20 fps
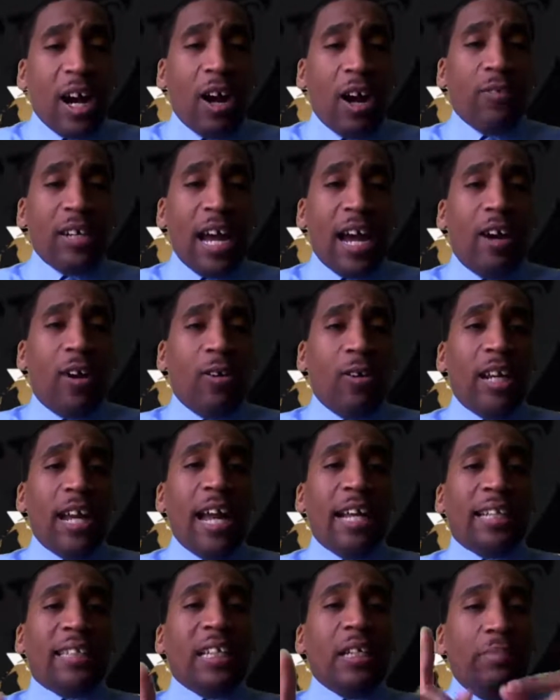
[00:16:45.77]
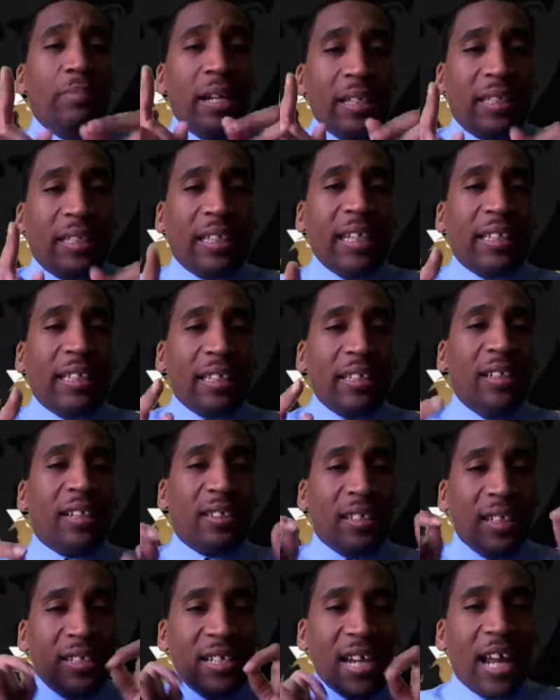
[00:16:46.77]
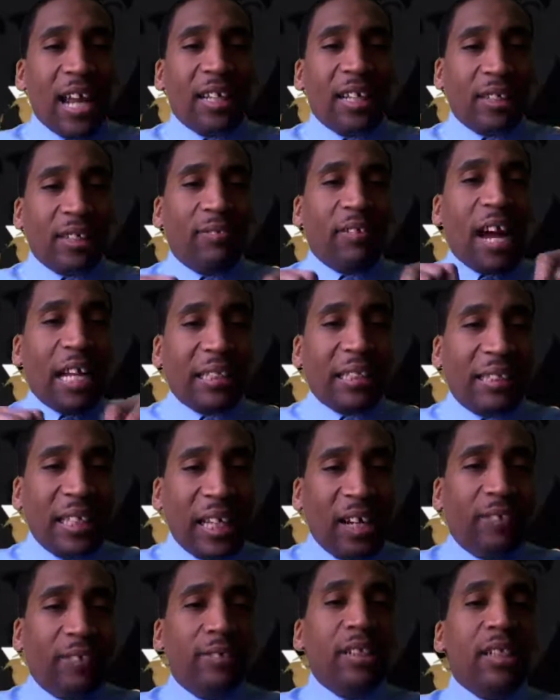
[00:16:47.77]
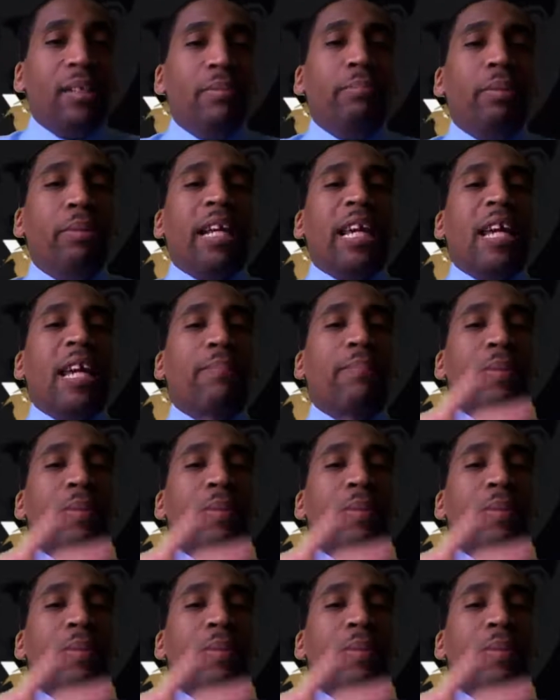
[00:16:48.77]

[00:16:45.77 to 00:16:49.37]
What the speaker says: off, not only has he been teaching us the knowledge of ourselves, but he's